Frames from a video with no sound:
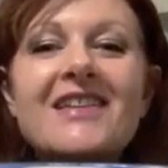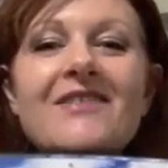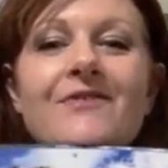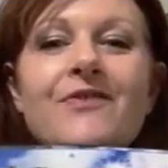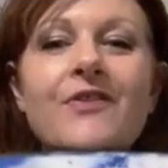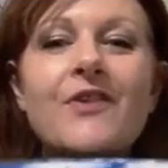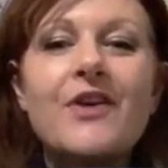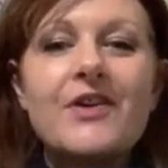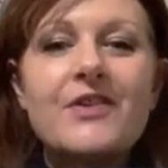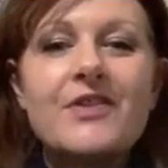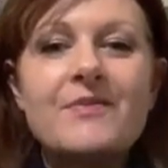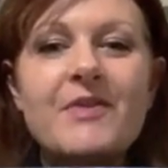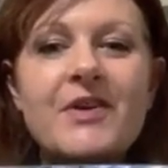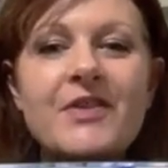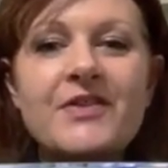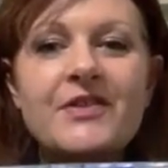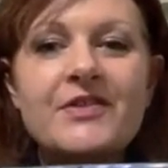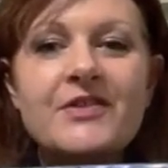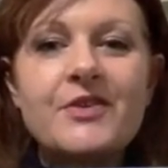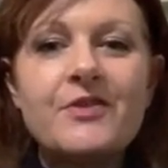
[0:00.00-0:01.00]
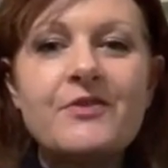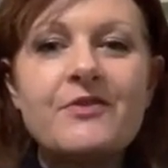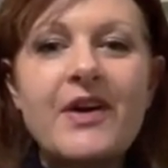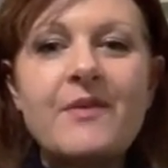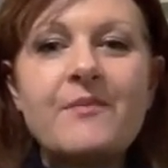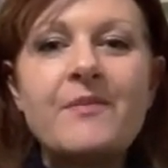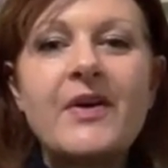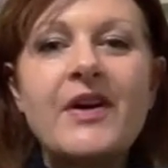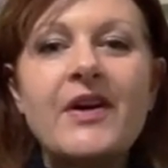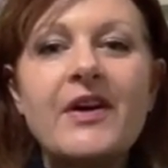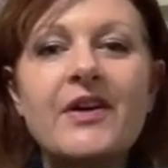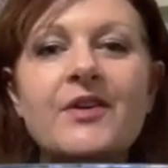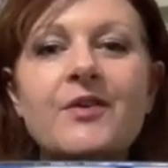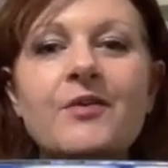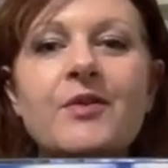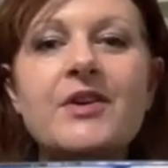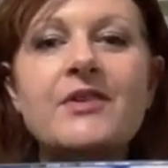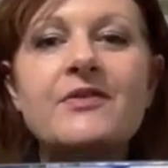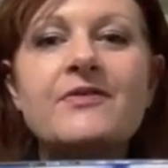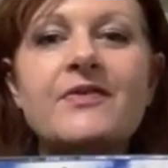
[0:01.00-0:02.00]
For the month of November,
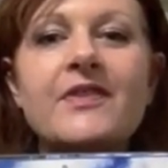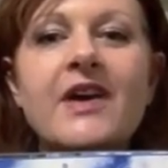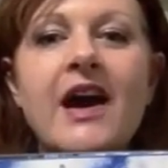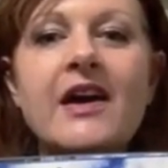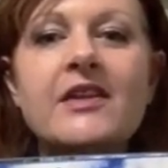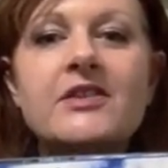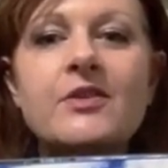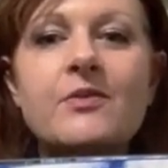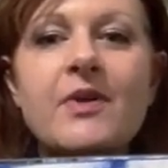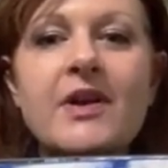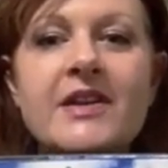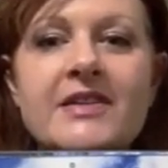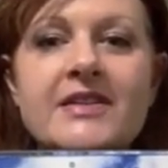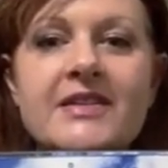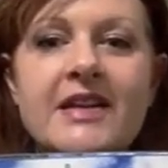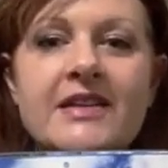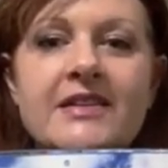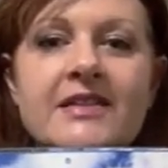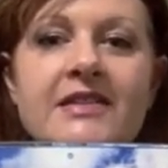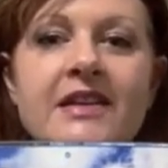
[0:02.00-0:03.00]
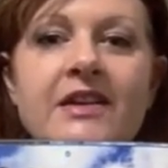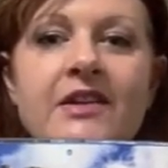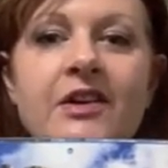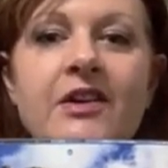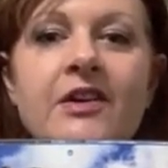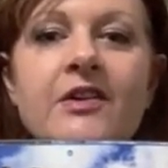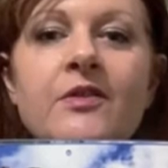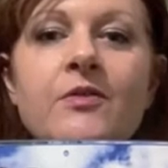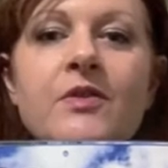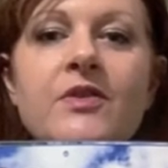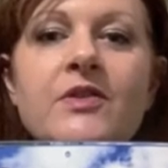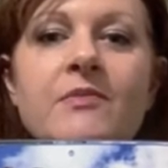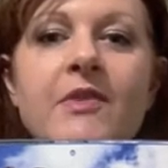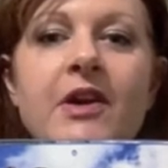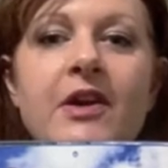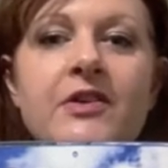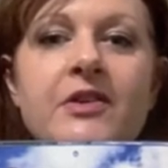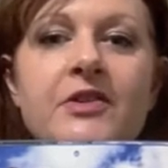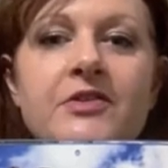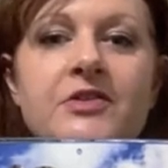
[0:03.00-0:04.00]
we've got the Renaissance Center with the
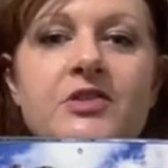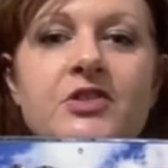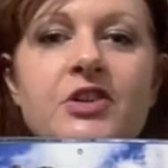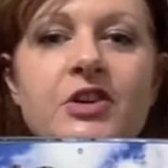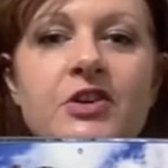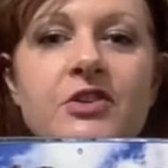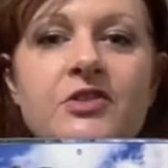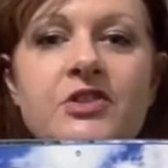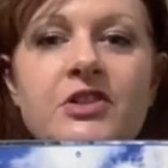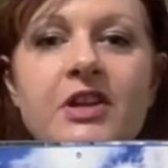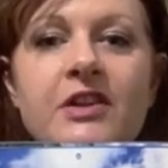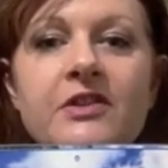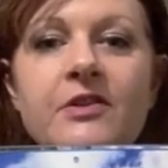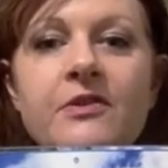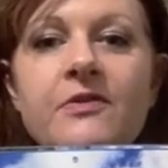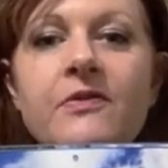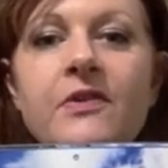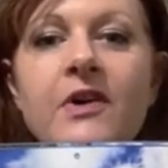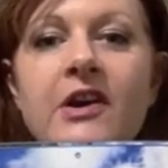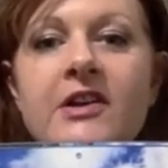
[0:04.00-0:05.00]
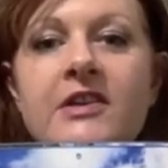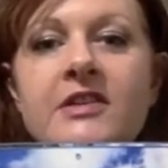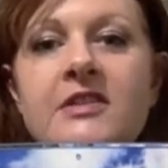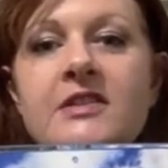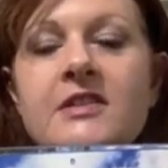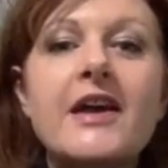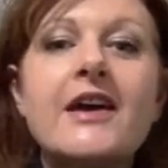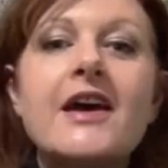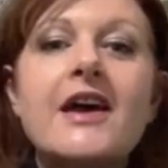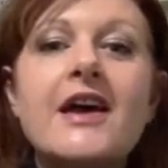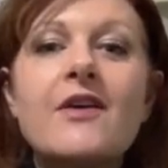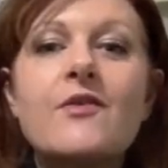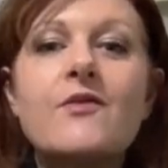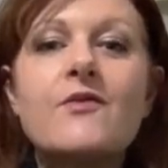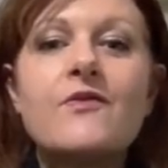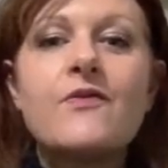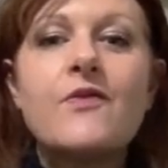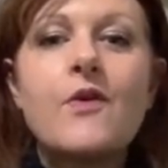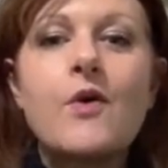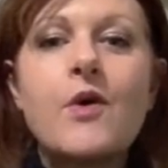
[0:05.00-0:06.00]
Mariners Church in the front.
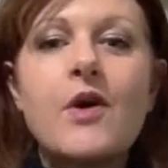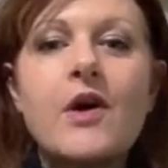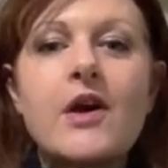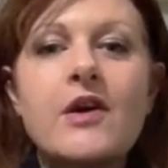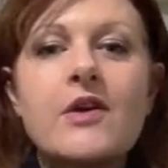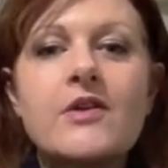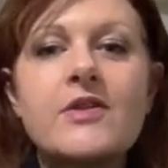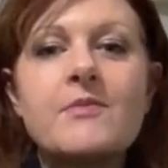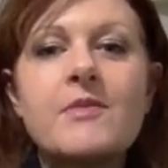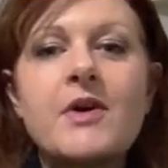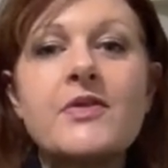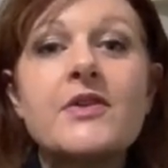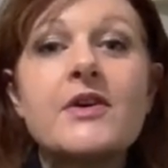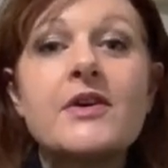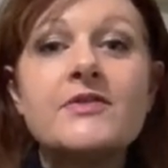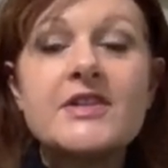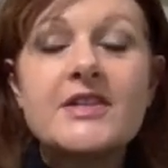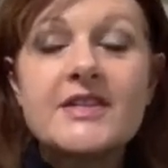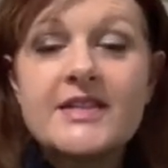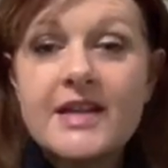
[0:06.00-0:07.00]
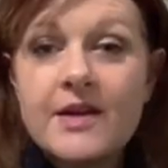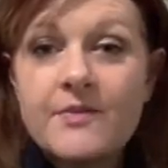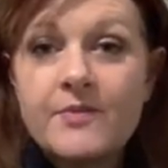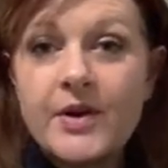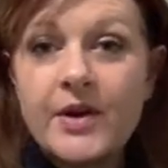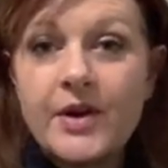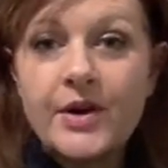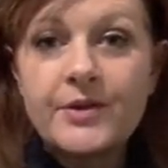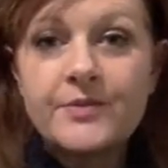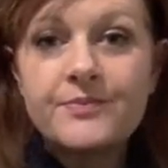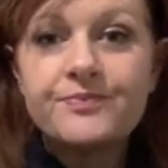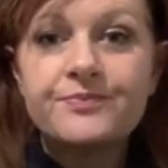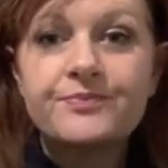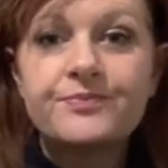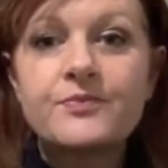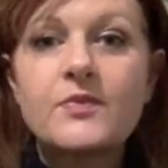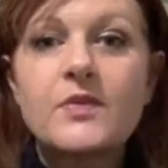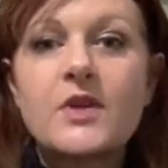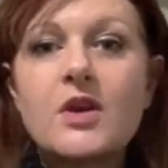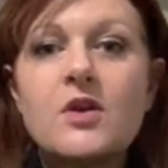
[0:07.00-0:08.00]
For the month of December,
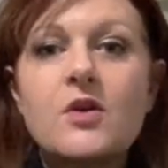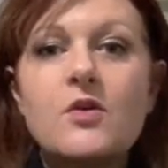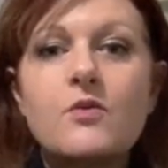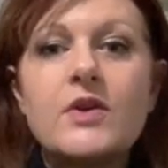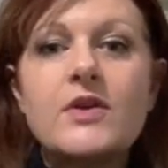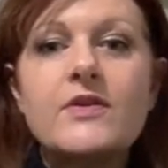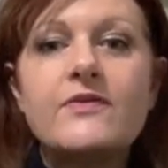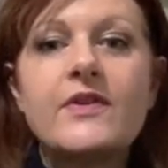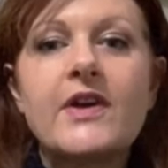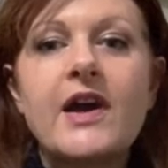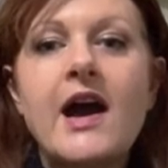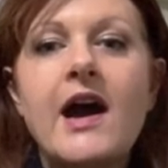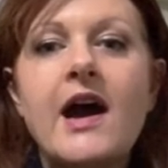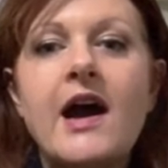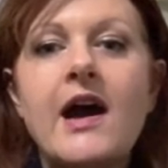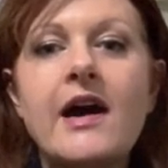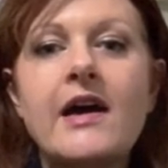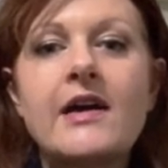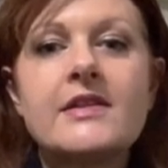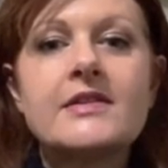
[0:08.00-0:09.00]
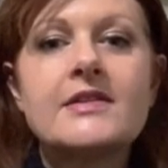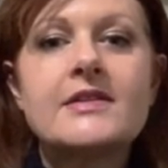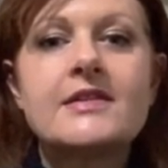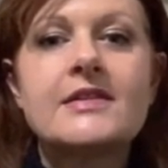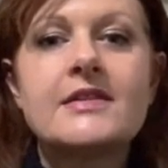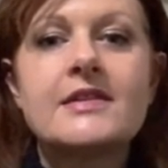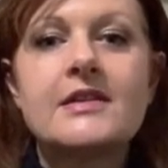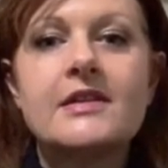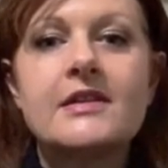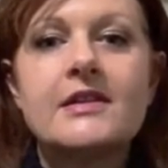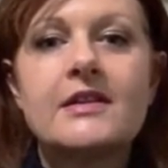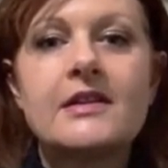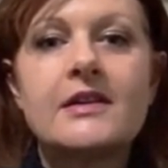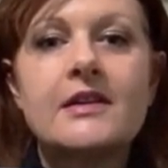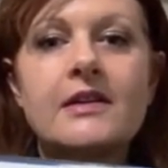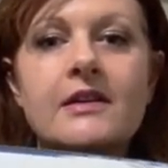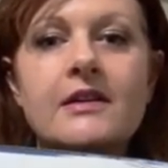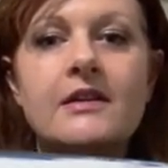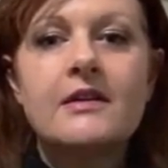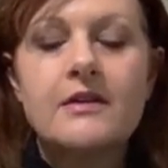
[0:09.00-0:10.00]
we've got,
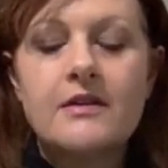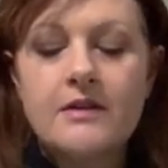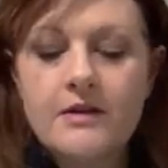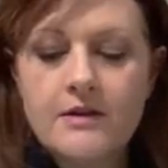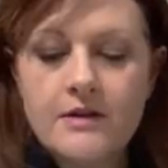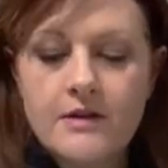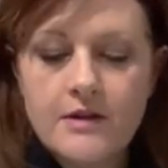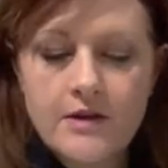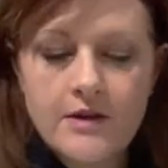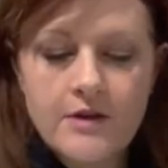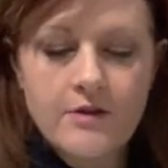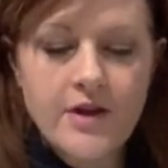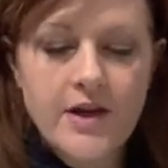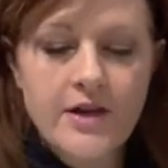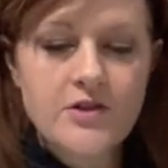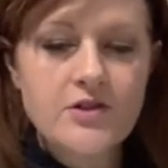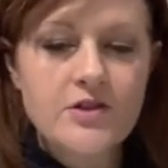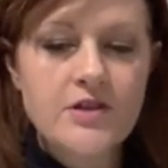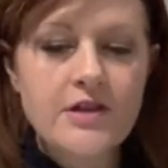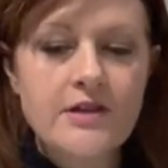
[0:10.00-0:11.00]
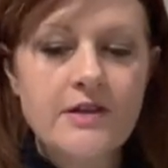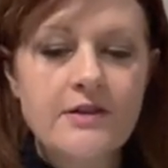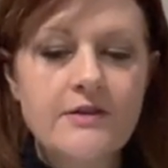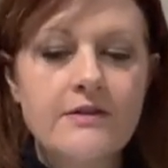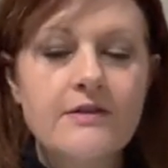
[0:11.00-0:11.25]
oh, actually,